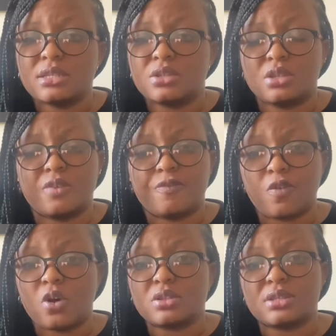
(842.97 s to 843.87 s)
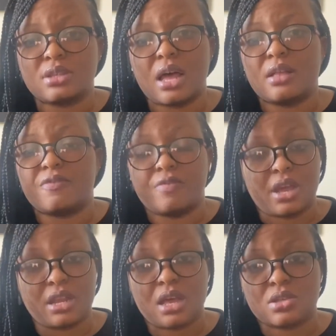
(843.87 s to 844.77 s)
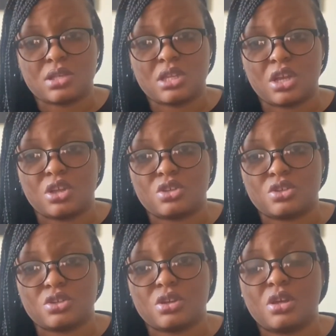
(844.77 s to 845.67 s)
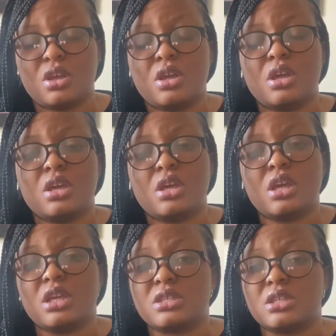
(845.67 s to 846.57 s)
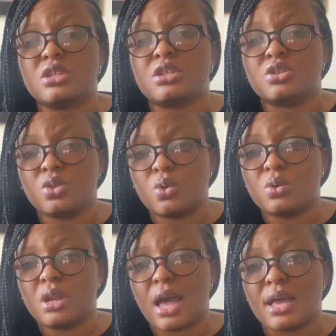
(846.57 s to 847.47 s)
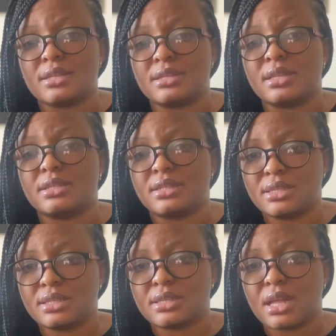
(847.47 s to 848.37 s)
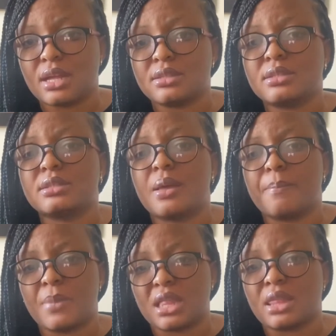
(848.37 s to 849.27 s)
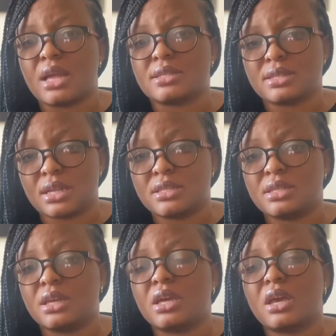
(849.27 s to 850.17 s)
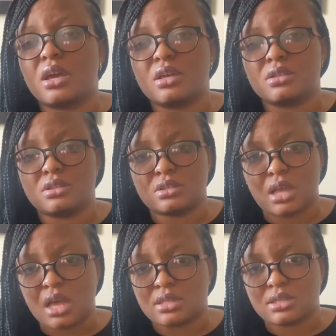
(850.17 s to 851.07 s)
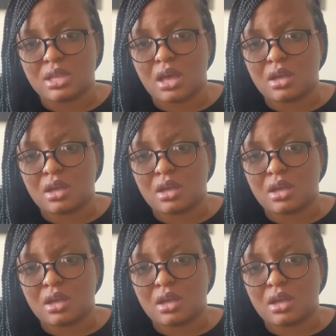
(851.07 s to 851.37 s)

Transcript: to the 4th and final stage, it is known as the distant metastatic cancer.